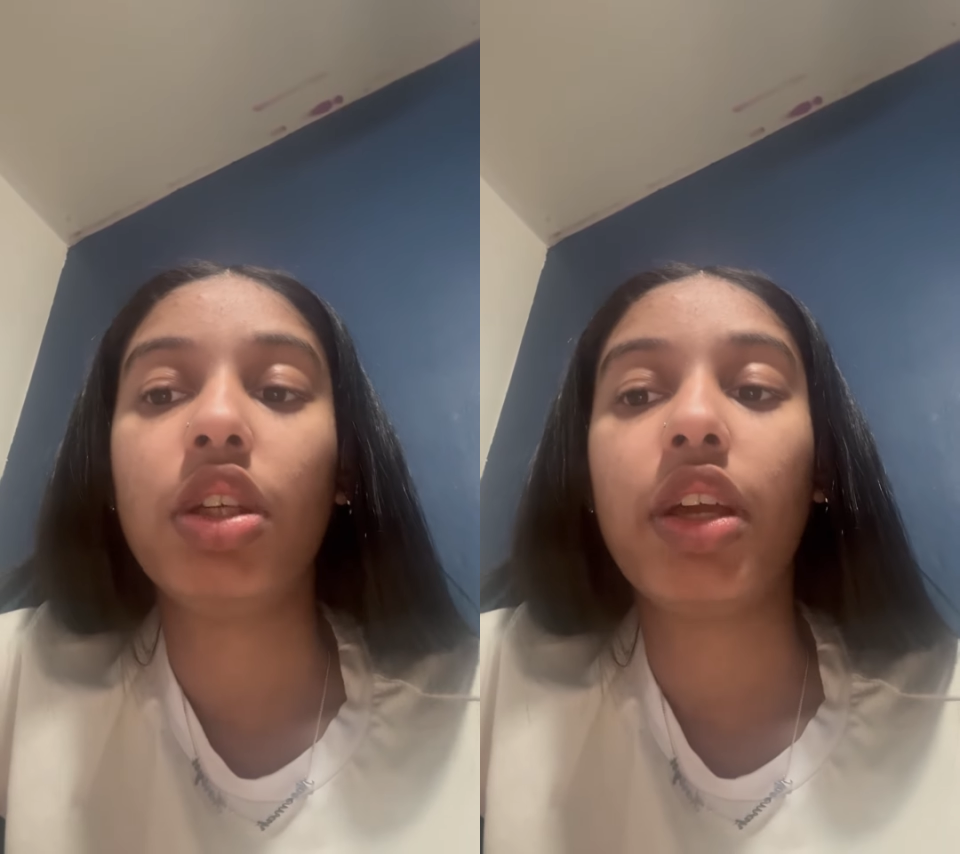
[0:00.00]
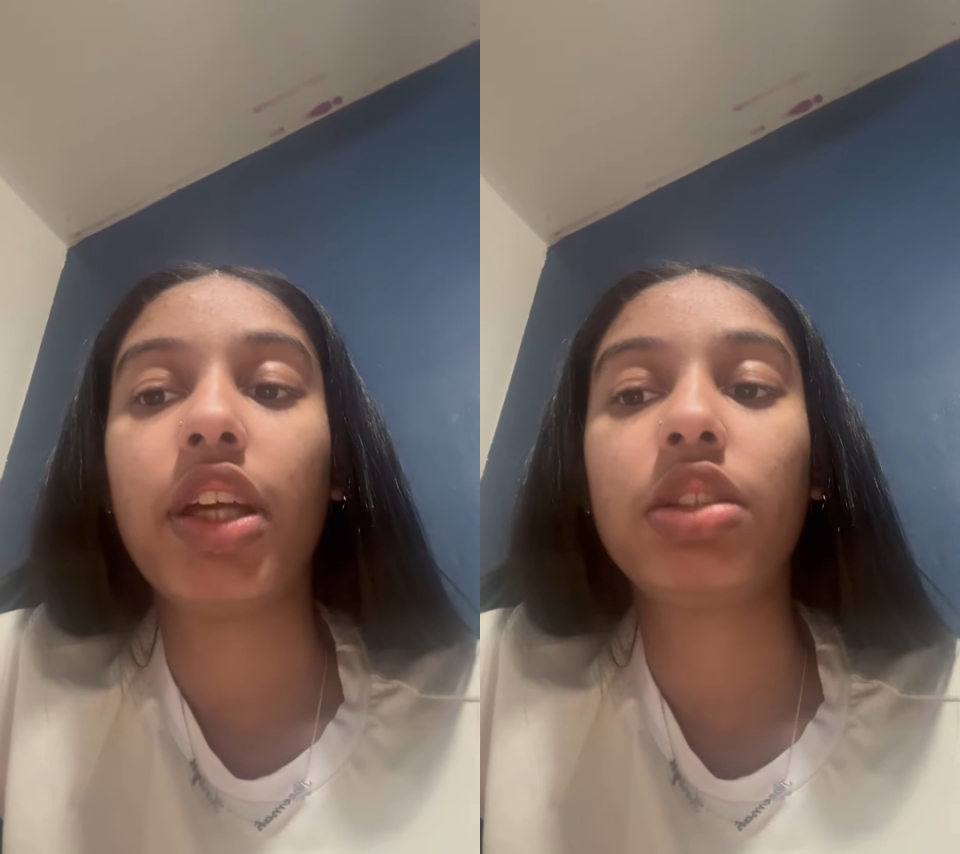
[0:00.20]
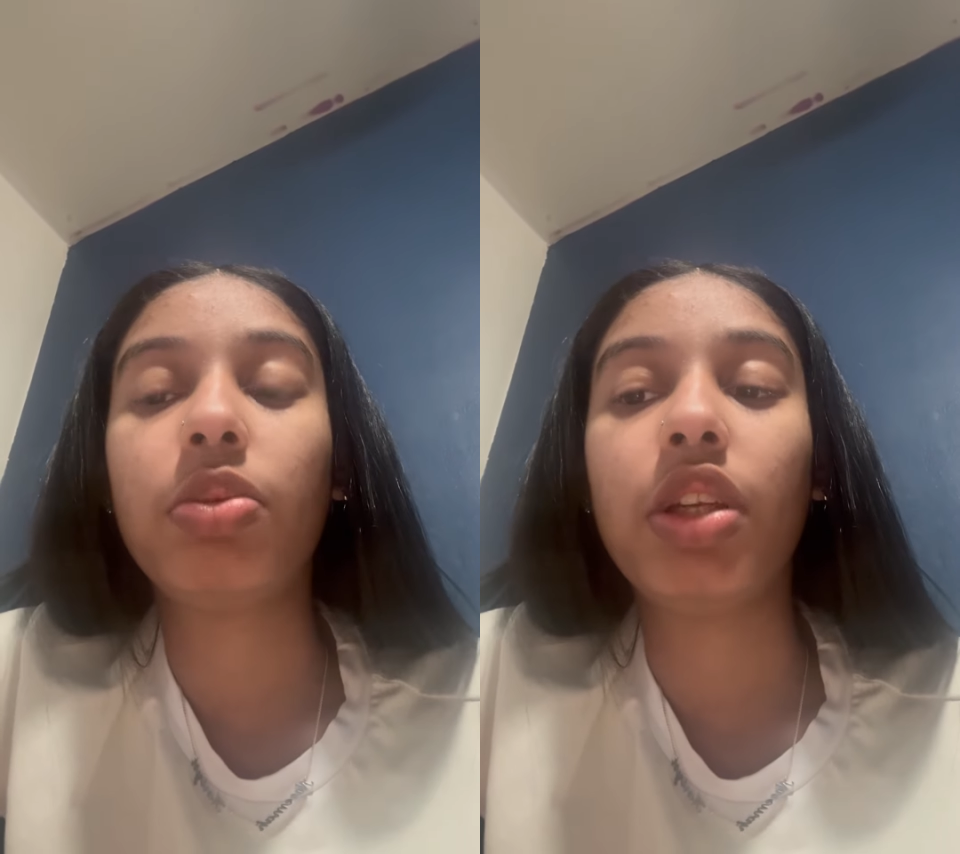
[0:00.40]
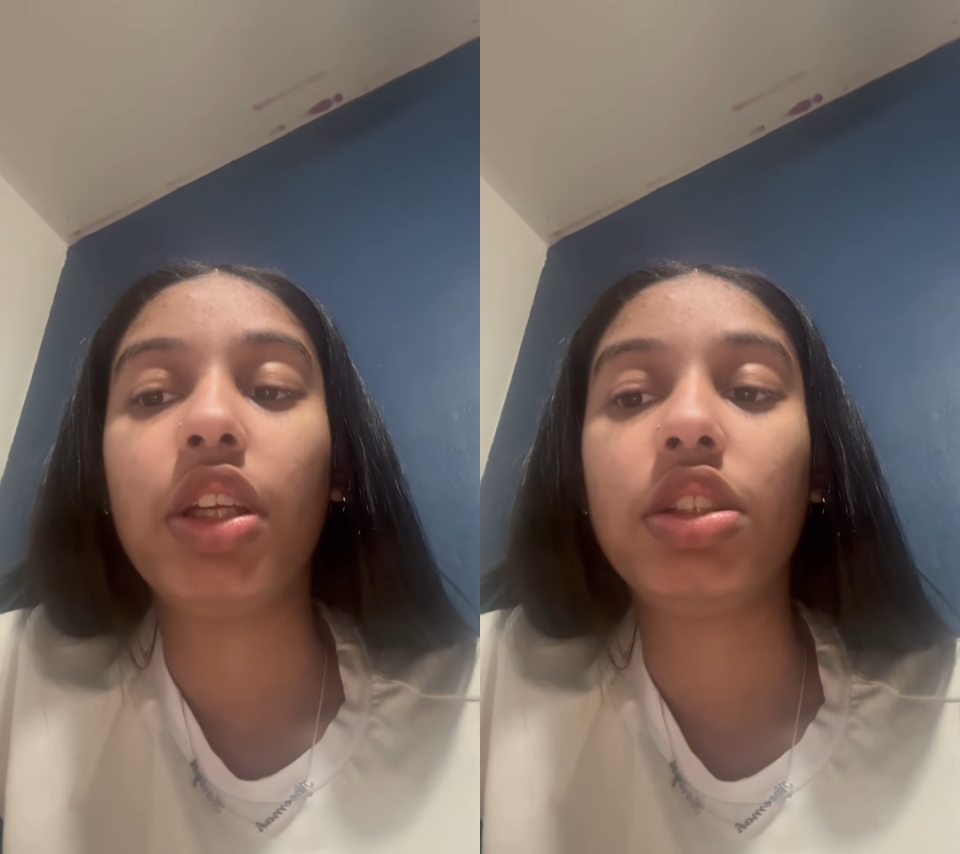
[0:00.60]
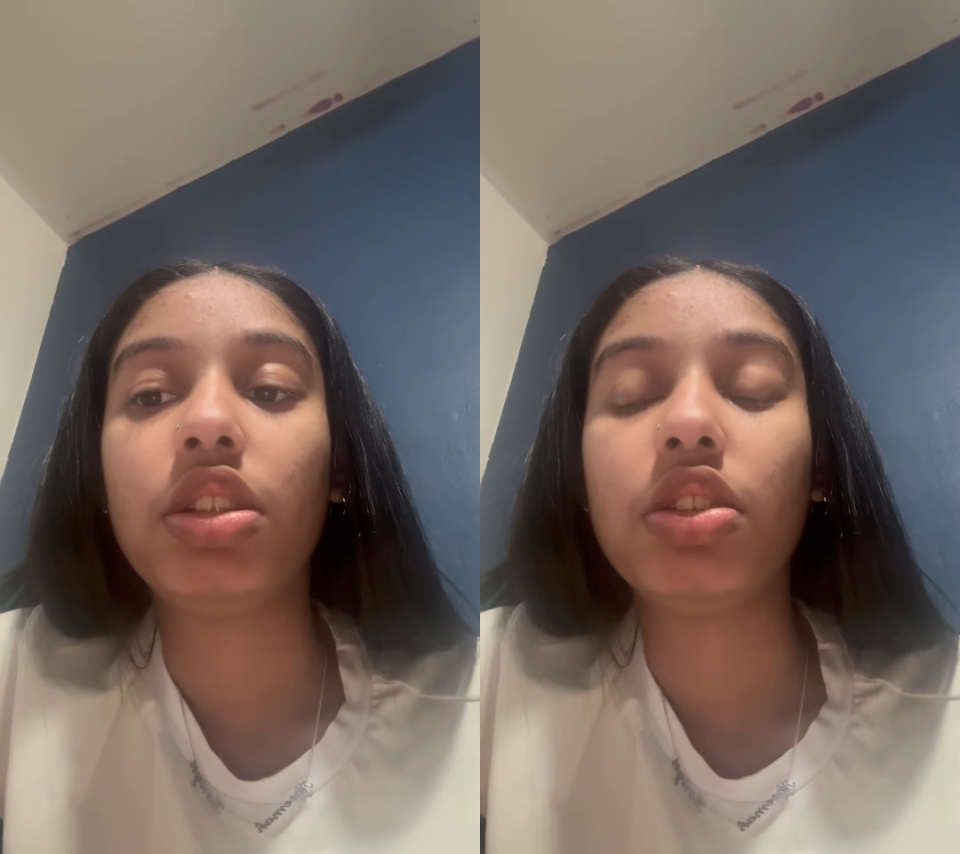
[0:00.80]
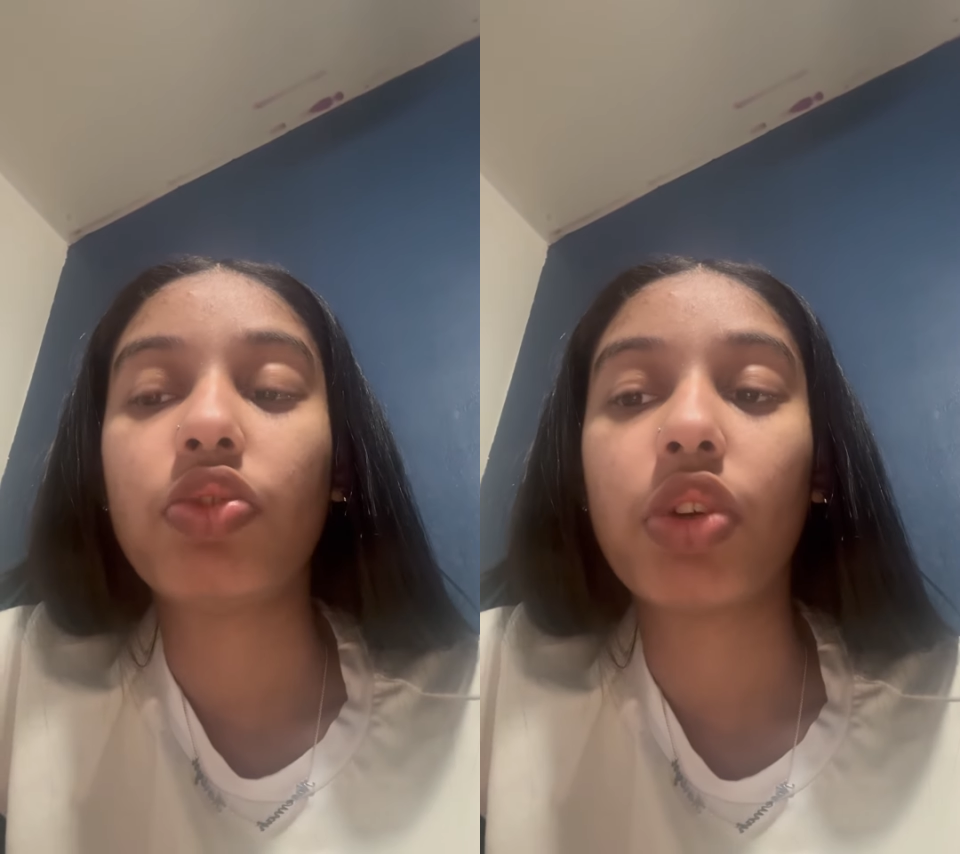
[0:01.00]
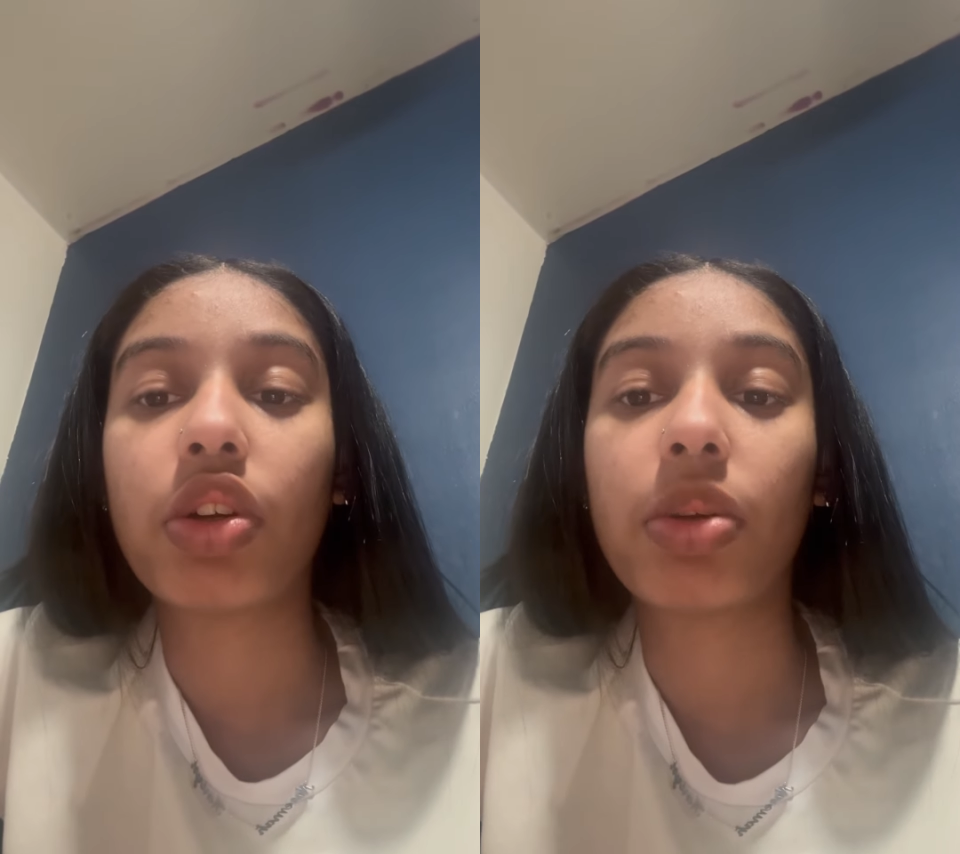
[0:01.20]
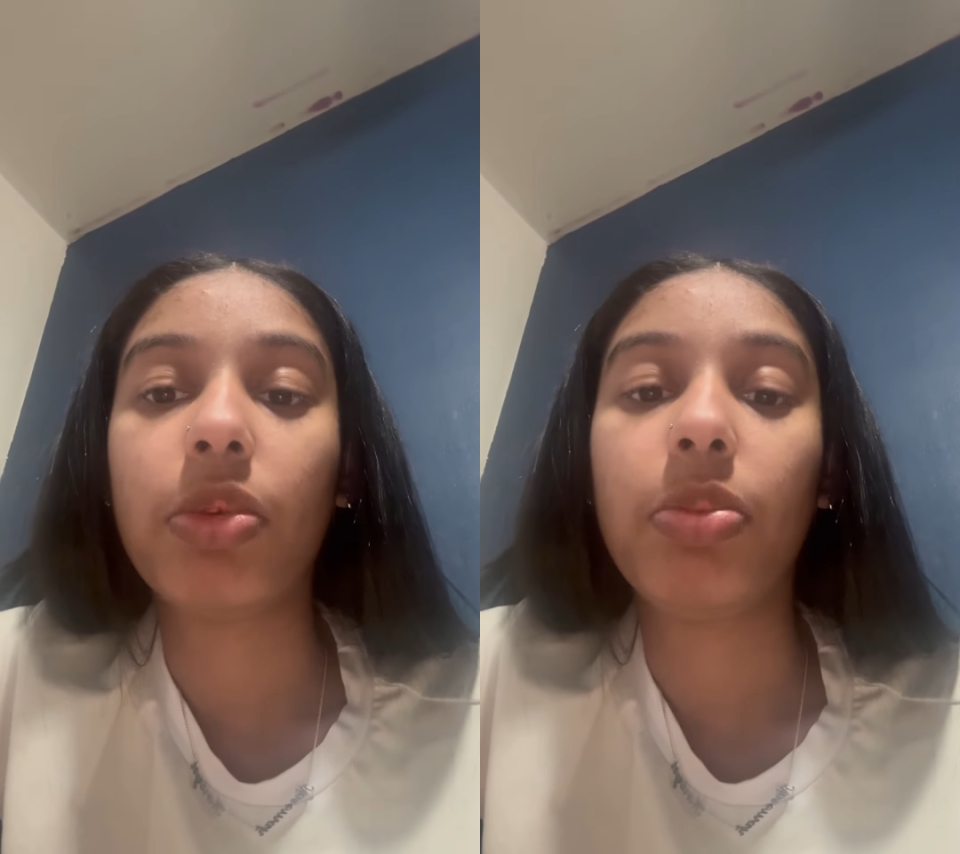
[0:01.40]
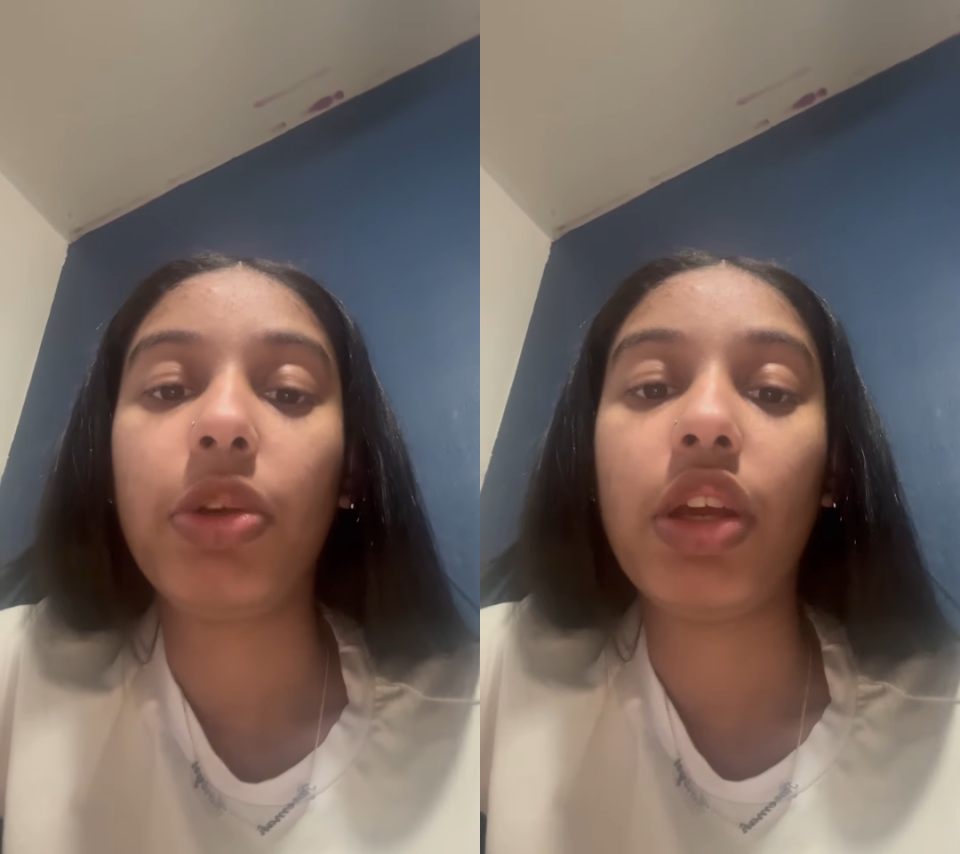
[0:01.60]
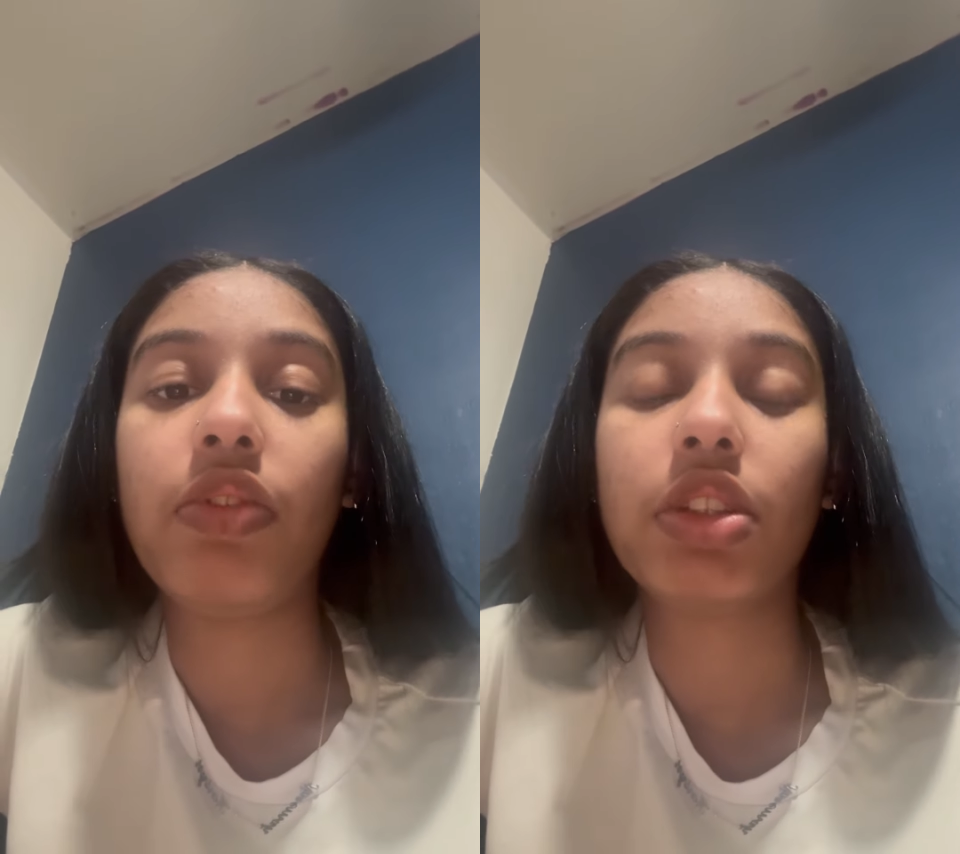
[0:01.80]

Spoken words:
explanations for criminal behavior,